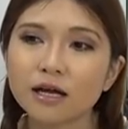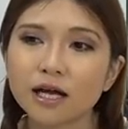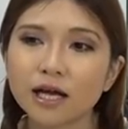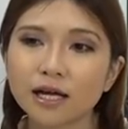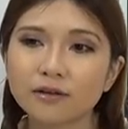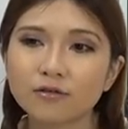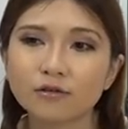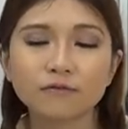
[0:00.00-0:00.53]

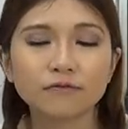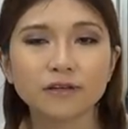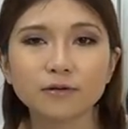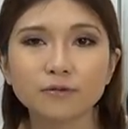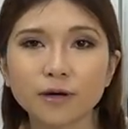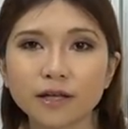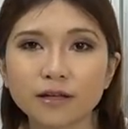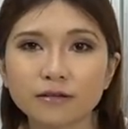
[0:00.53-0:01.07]
And hopefully
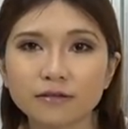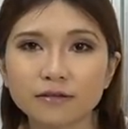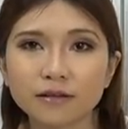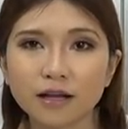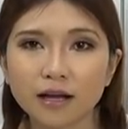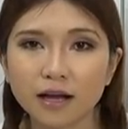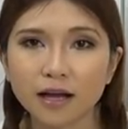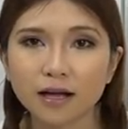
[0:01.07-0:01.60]

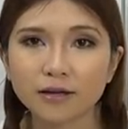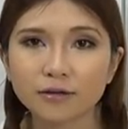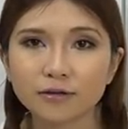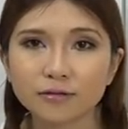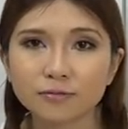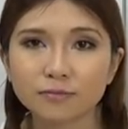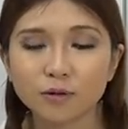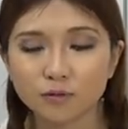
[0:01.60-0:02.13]
when
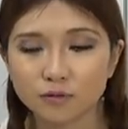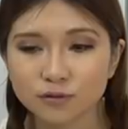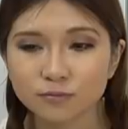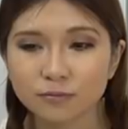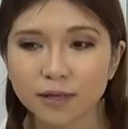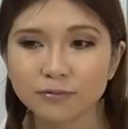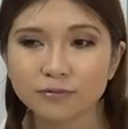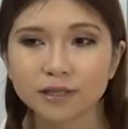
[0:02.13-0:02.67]
I post
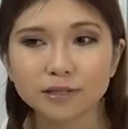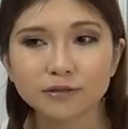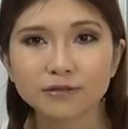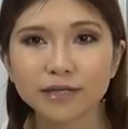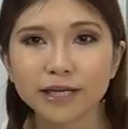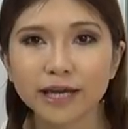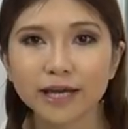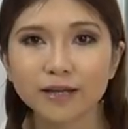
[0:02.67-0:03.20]
my video
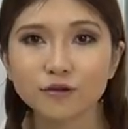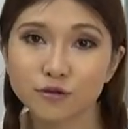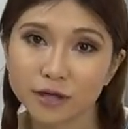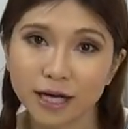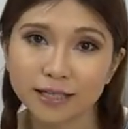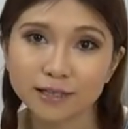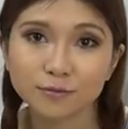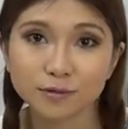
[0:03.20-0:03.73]
again, you
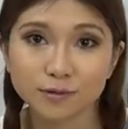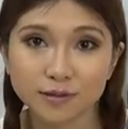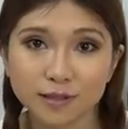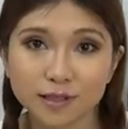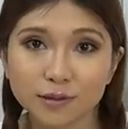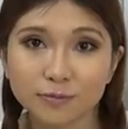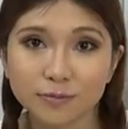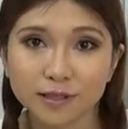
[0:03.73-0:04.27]
guys will
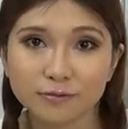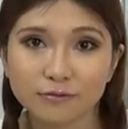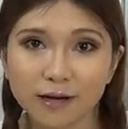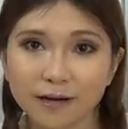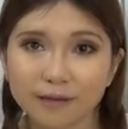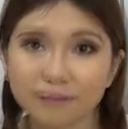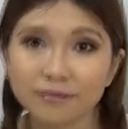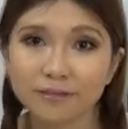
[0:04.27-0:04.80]
still be
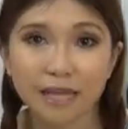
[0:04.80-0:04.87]
around.